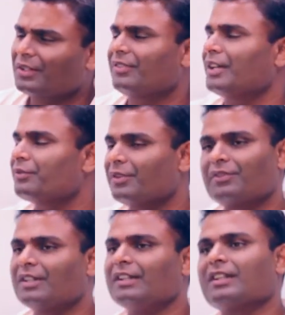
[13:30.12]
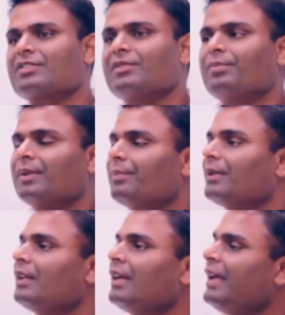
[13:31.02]
to 50 industry
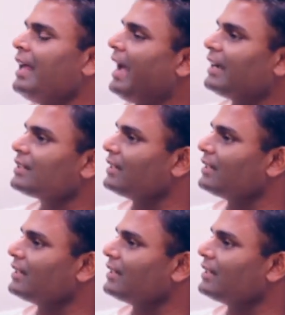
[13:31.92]
people at